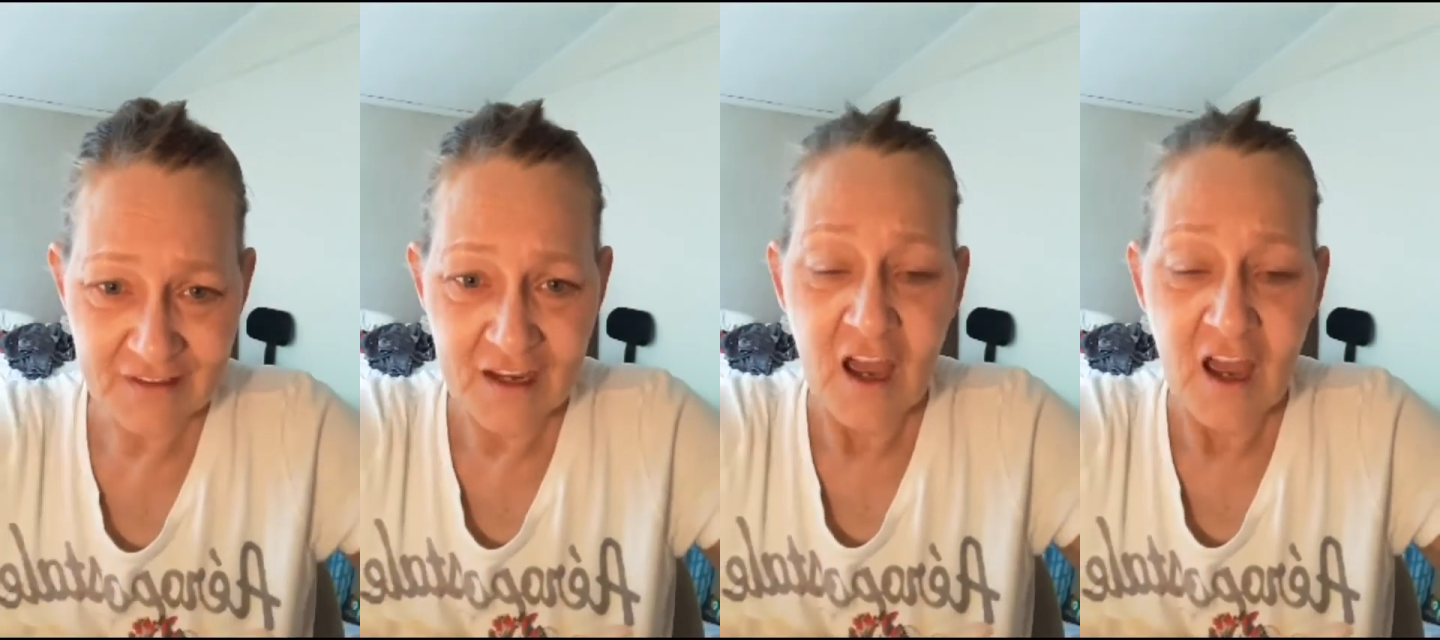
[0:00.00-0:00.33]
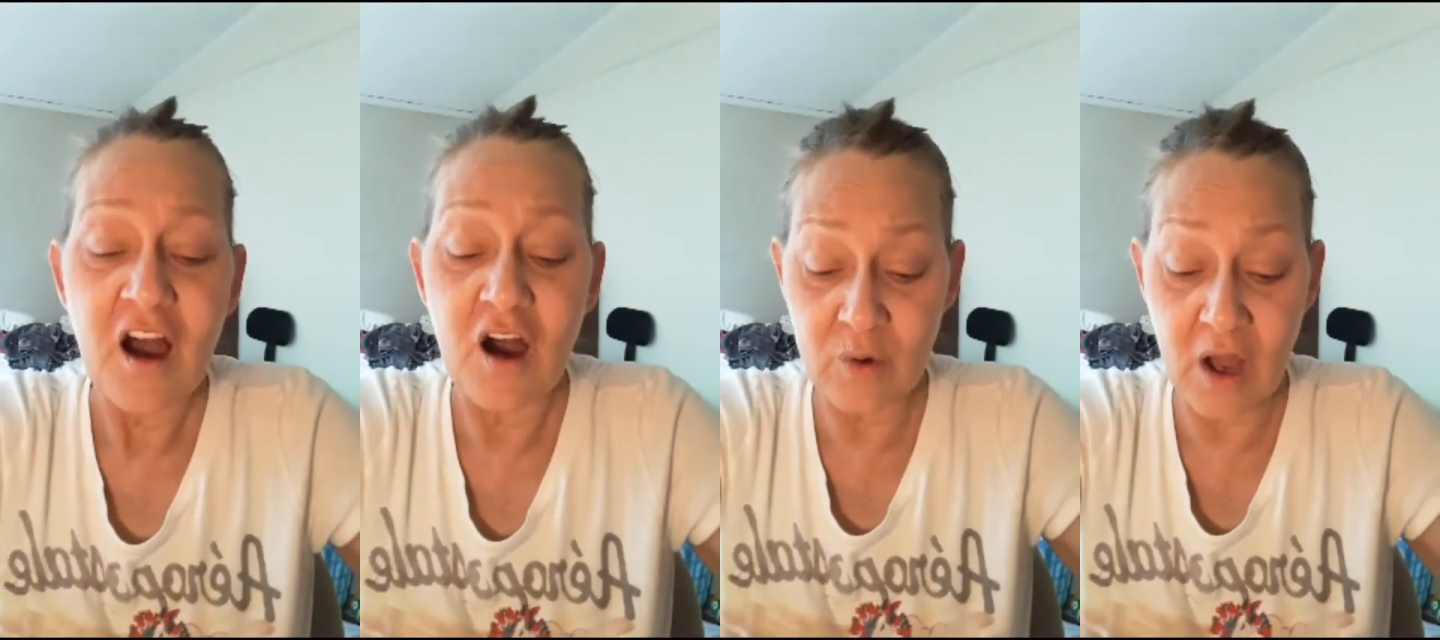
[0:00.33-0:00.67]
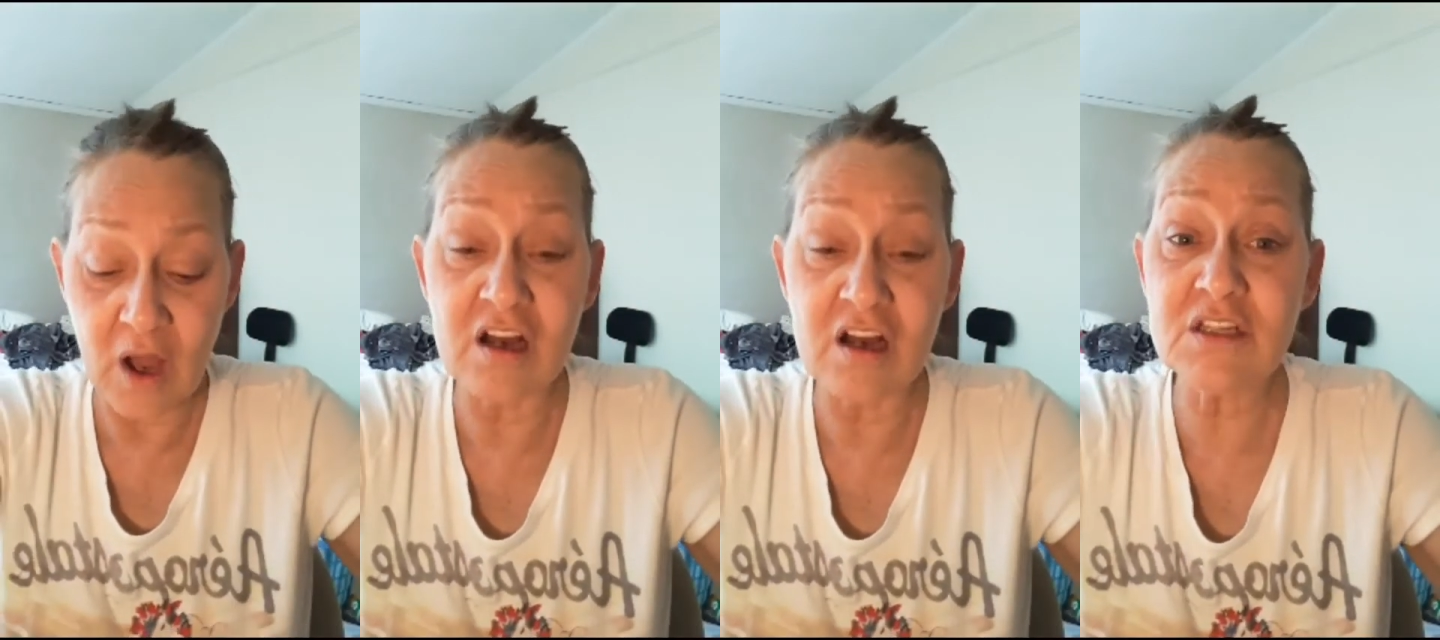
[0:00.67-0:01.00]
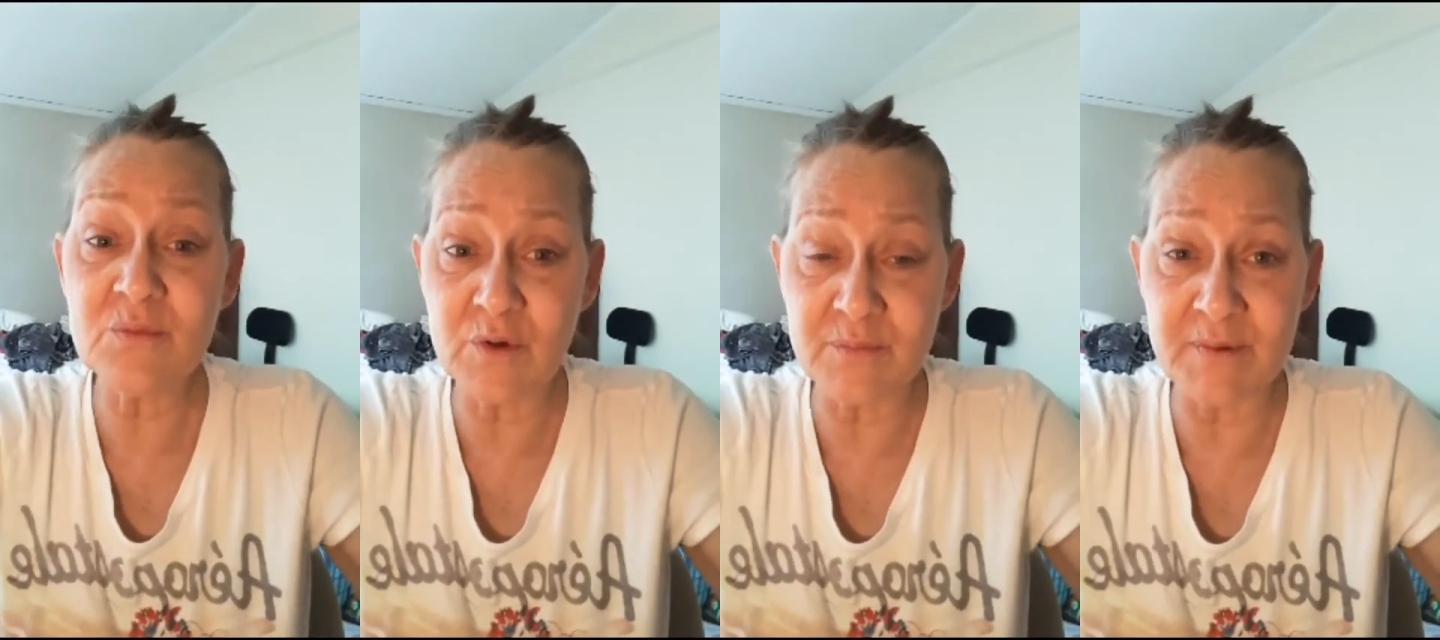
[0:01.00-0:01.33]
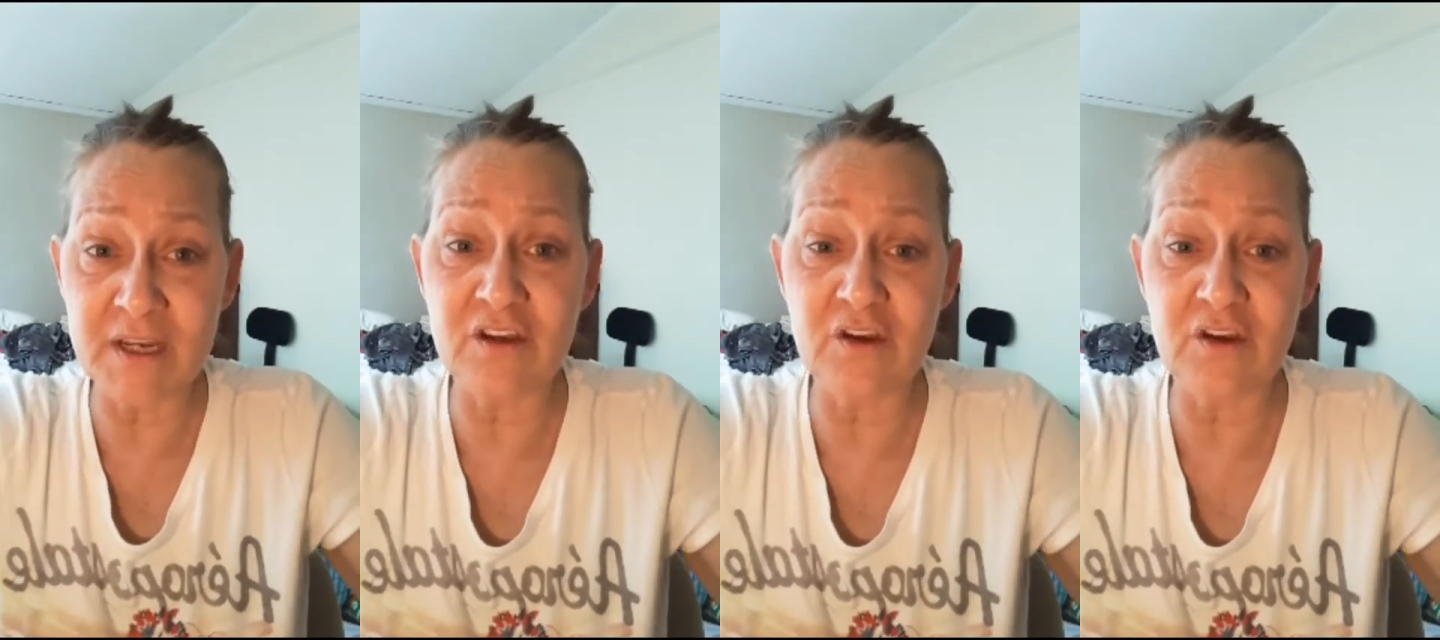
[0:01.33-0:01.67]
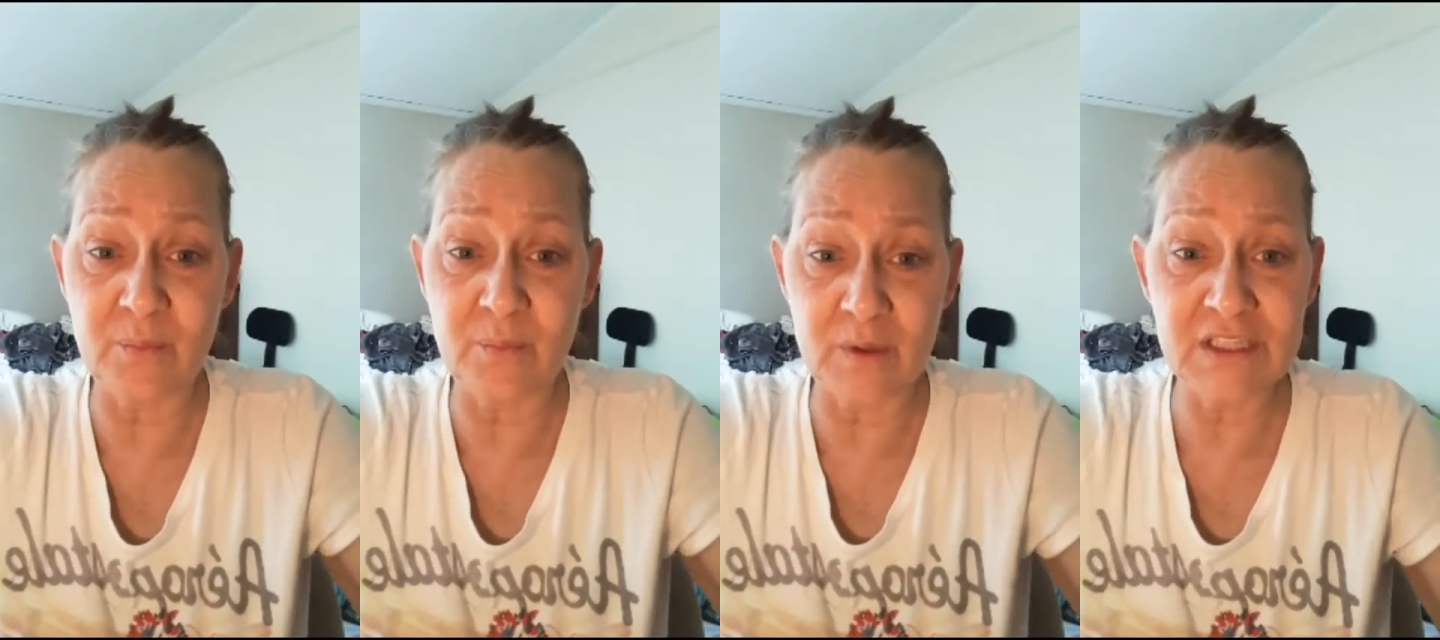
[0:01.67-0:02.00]
Oh, Conklin would be a good
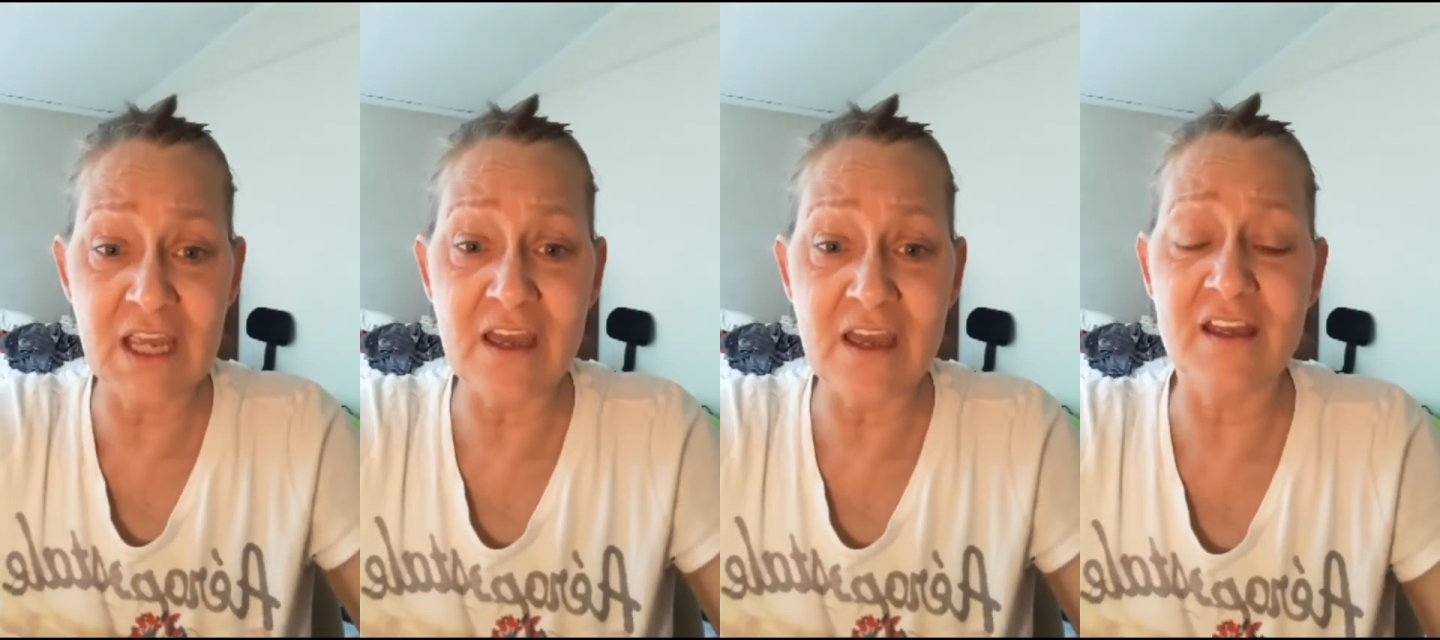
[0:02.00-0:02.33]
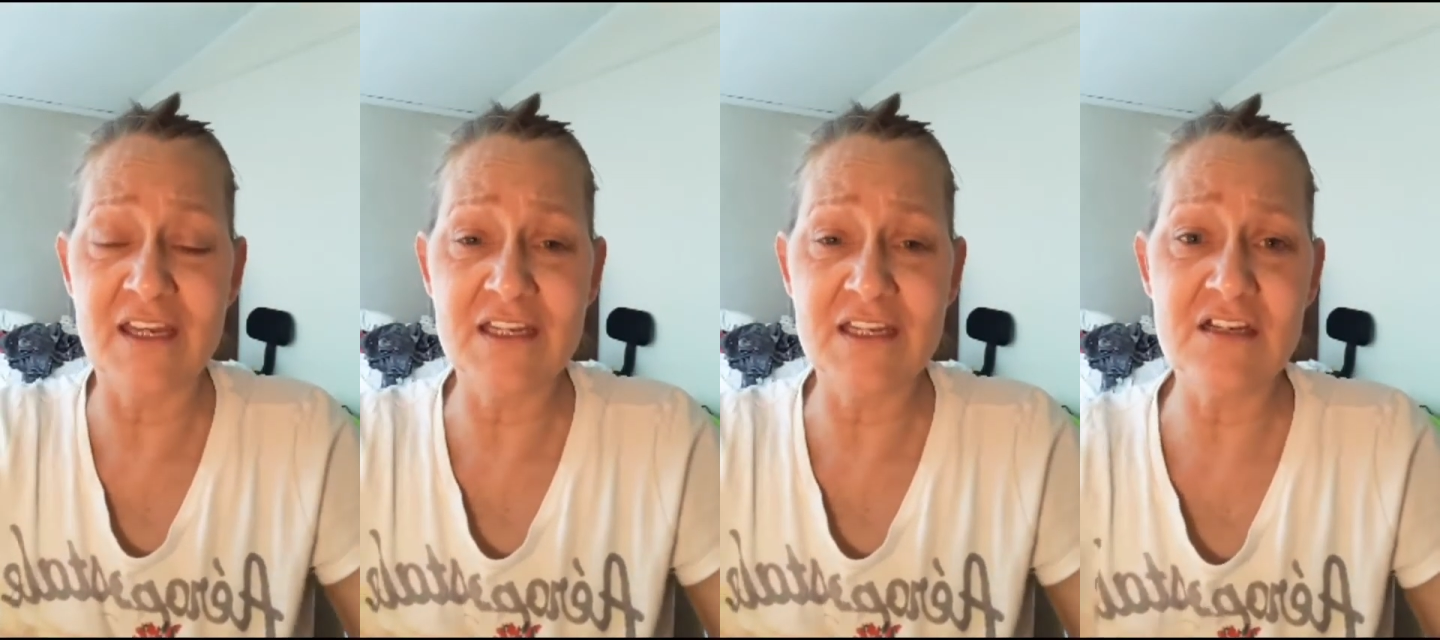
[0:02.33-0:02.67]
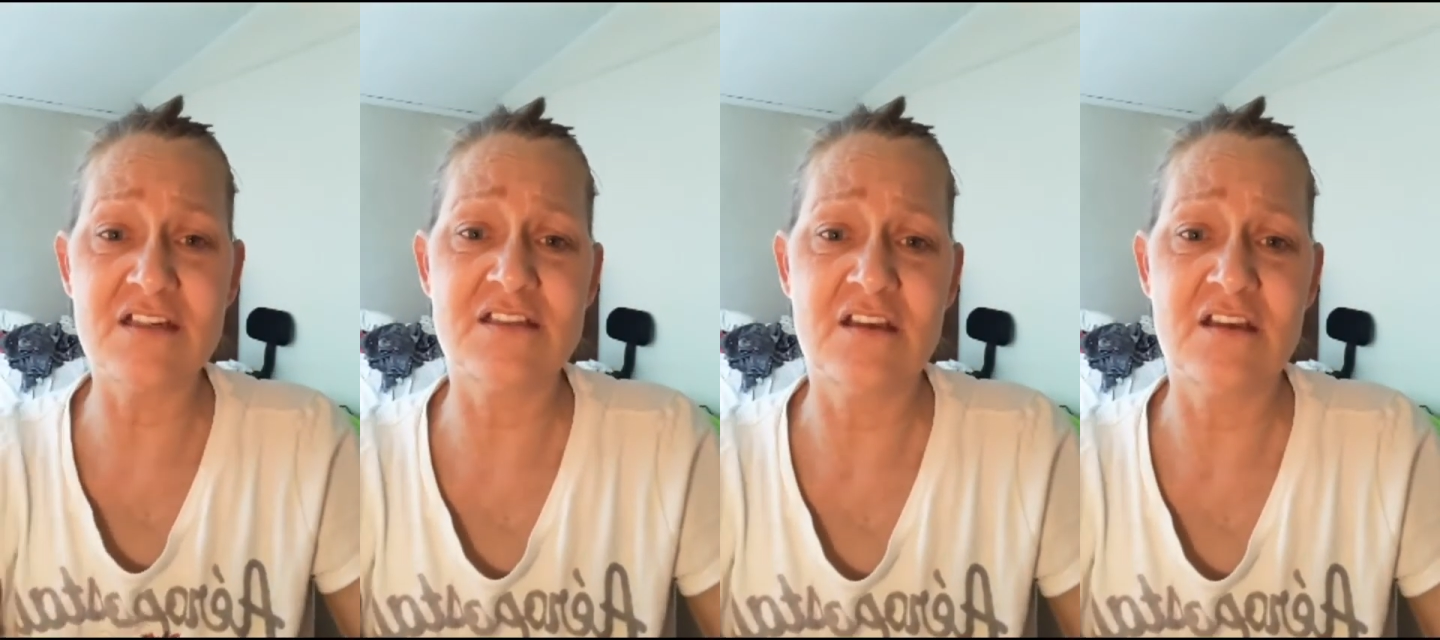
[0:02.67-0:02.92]
one. Yeah, he does.